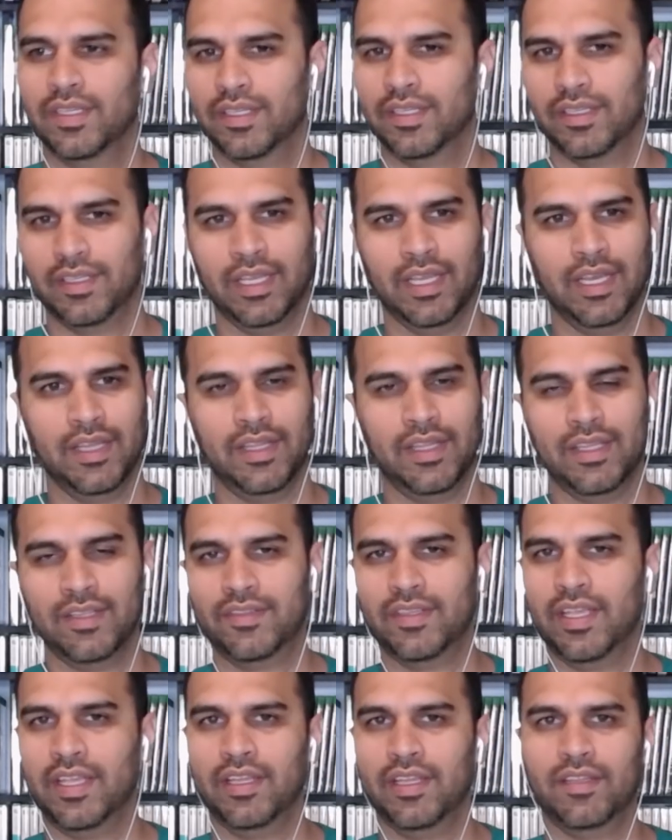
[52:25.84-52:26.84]
Yeah, they
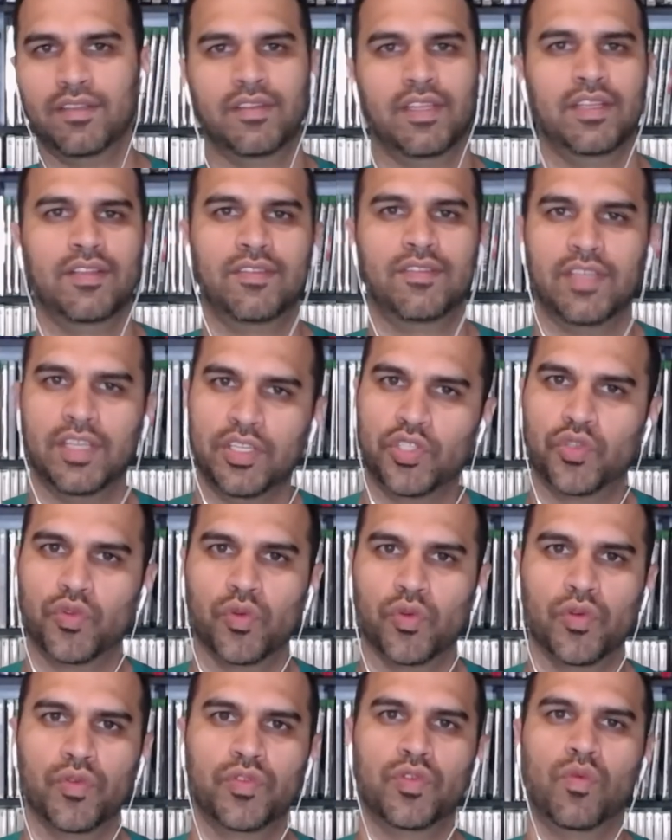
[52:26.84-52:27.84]
stayed
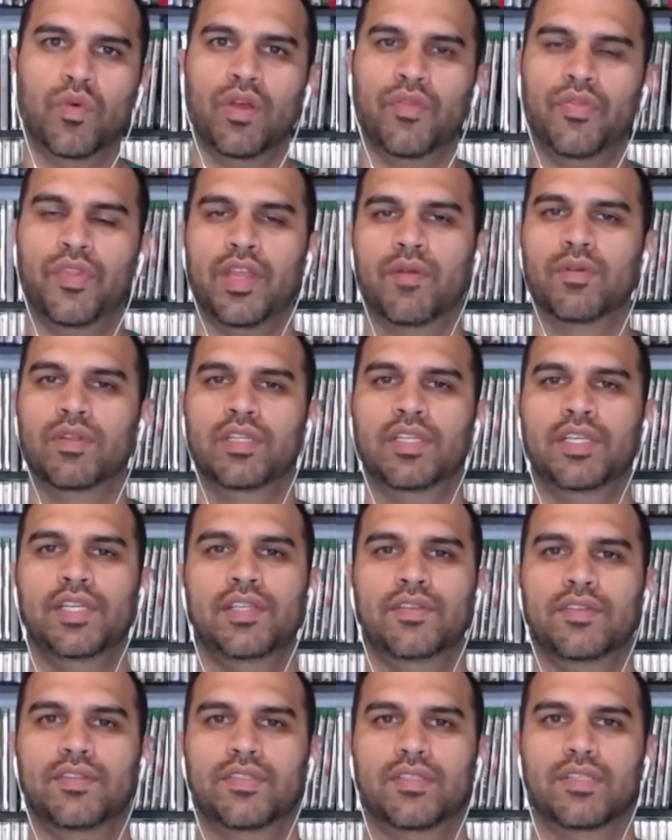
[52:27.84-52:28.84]
true to what they
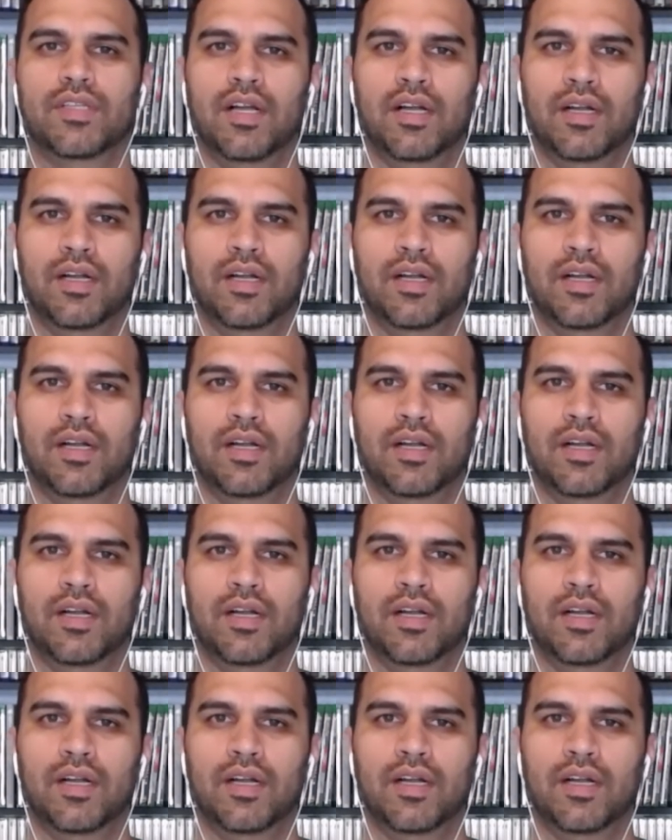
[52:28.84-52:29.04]
release.